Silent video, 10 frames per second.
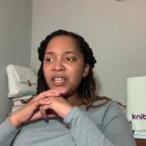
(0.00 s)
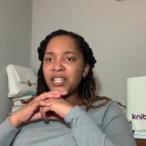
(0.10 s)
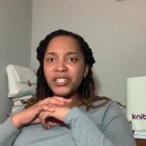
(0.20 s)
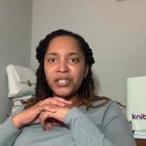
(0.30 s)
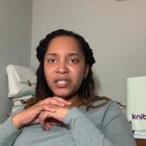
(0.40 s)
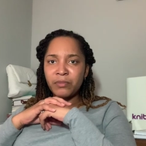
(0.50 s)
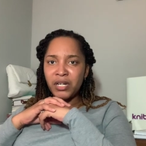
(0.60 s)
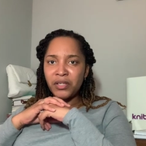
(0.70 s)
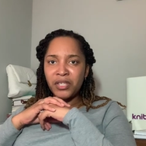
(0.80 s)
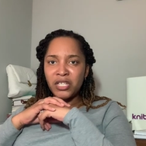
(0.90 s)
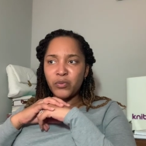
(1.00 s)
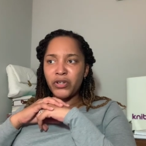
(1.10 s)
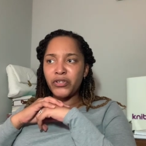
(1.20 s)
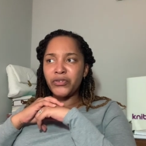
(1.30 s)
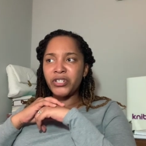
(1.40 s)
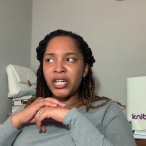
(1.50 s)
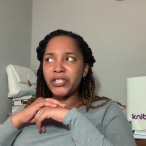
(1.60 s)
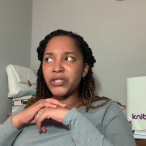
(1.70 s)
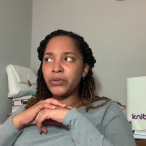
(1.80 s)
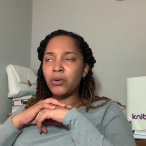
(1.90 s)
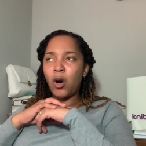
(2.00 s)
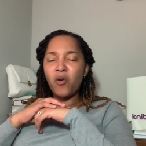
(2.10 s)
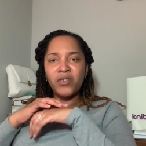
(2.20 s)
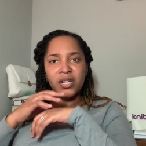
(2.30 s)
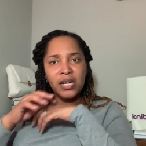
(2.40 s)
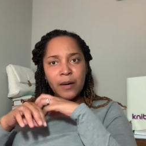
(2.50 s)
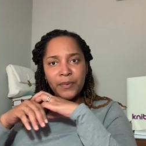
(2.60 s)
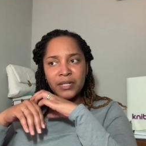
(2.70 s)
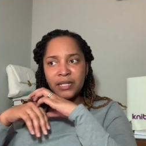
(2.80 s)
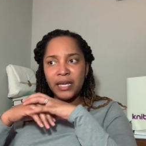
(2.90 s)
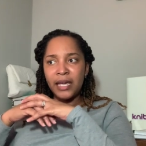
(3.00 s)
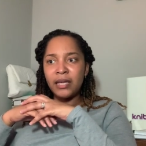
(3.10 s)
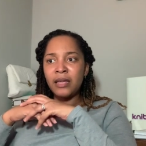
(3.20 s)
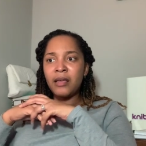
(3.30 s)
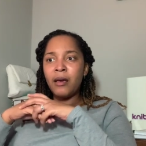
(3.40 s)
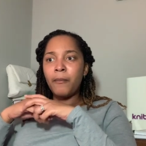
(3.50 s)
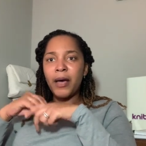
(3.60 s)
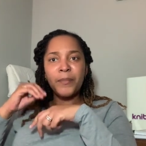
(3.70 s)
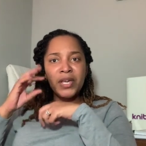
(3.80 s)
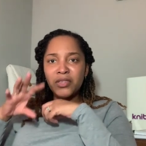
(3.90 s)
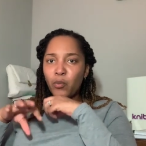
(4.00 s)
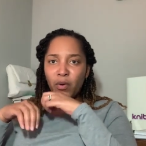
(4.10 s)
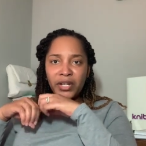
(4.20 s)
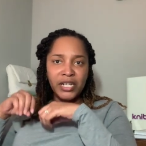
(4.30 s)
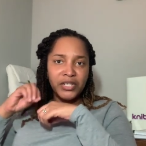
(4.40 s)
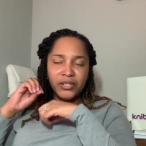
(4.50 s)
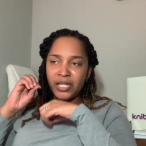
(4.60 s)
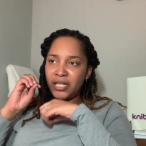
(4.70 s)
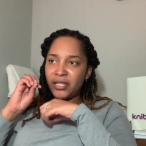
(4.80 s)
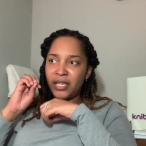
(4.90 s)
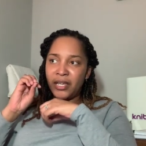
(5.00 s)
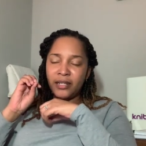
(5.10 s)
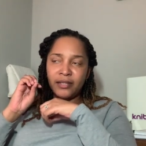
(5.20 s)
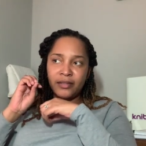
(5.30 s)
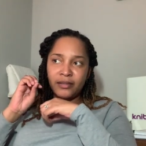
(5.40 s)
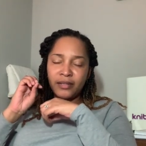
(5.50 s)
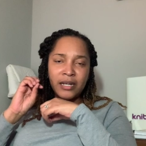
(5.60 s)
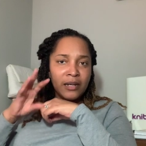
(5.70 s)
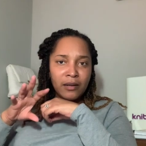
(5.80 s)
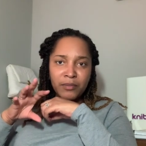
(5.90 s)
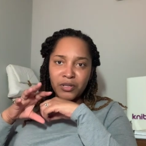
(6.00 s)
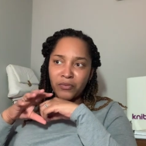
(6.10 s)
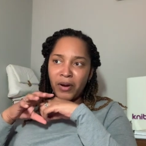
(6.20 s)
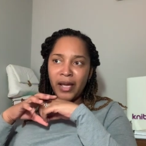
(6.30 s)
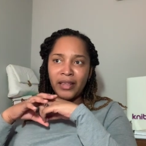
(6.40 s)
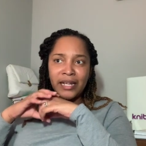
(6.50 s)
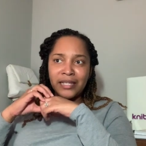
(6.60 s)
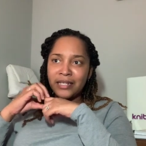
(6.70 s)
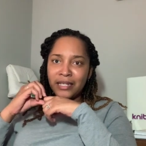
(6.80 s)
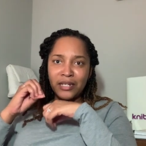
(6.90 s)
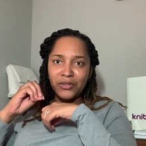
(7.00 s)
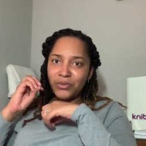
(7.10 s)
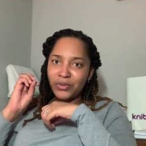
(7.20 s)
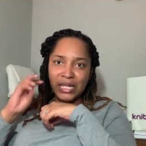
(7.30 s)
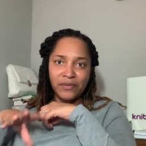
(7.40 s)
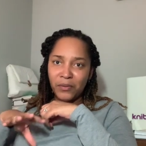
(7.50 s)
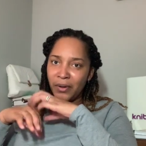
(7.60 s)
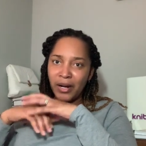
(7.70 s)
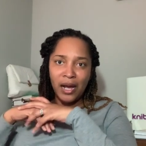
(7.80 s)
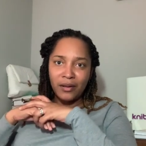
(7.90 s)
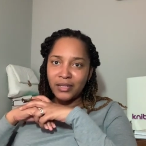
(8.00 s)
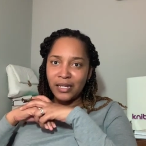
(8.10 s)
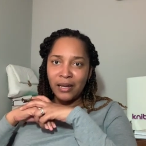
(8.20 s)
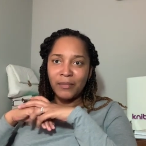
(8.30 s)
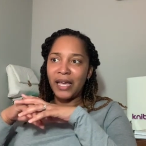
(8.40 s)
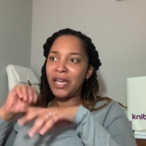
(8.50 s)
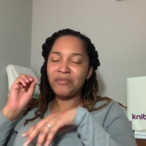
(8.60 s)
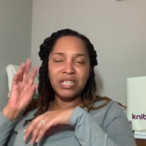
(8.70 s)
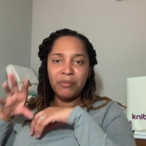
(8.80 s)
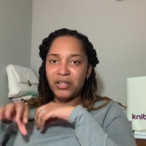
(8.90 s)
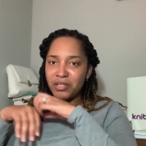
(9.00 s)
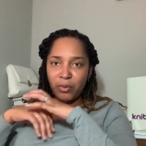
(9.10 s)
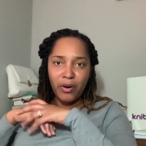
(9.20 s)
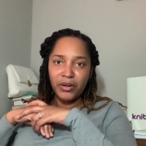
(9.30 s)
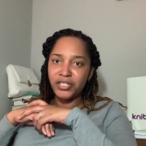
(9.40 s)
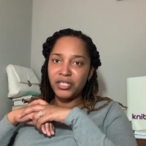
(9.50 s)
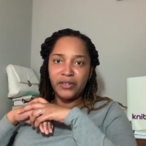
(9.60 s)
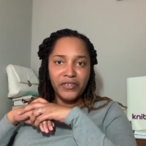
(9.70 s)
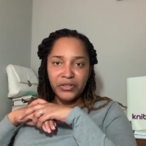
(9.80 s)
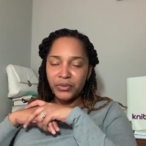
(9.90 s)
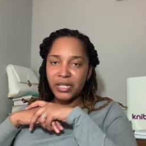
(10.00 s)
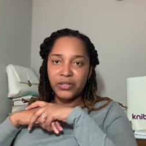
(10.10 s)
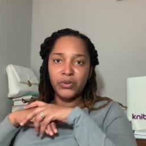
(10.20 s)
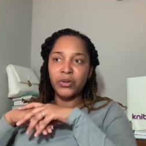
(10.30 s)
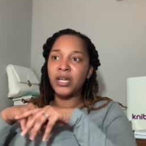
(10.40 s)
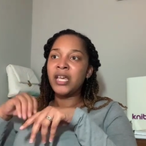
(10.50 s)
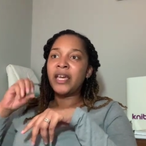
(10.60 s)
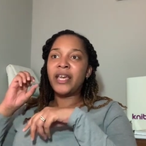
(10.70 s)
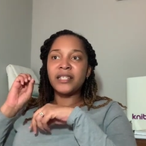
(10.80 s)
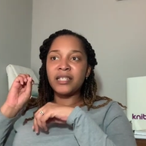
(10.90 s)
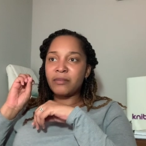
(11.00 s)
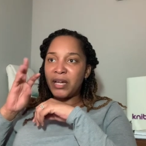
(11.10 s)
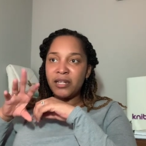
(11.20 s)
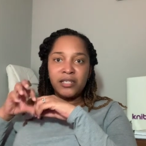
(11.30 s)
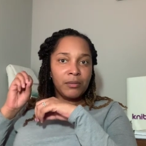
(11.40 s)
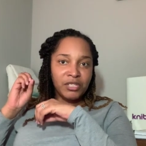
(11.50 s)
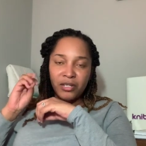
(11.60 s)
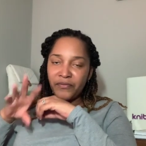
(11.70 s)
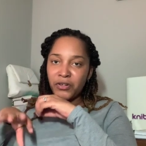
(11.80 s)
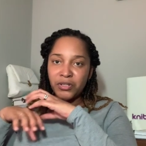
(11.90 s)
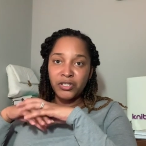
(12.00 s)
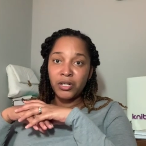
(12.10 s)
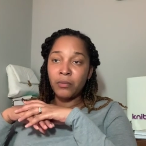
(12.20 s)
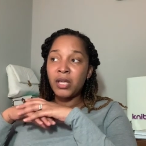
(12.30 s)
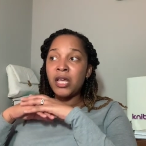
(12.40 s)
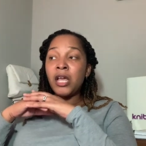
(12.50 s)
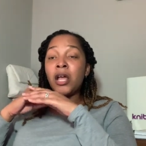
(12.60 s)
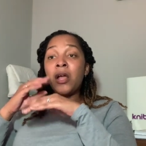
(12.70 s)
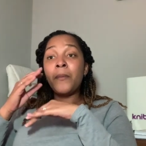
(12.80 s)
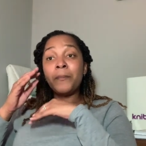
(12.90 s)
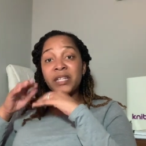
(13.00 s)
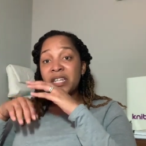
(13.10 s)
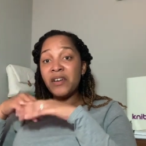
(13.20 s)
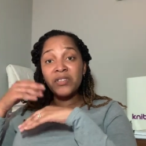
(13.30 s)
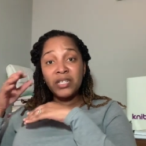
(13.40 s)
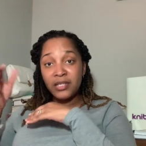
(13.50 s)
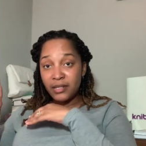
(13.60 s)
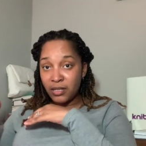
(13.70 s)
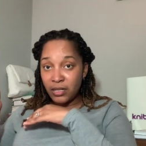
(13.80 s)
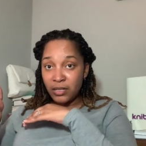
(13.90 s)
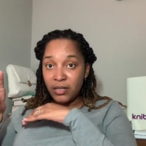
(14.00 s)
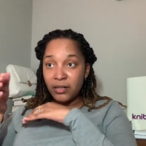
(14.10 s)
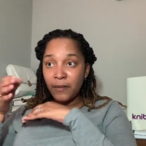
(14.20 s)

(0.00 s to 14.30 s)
can turn into some other things where you're trying to overcompensate by being the one that that that comes around like there's Zeta who's everywhere all the time. Like every time there's a party, she the first one at the door. And it talks about needs some, she the first to jump. Benevolence is good.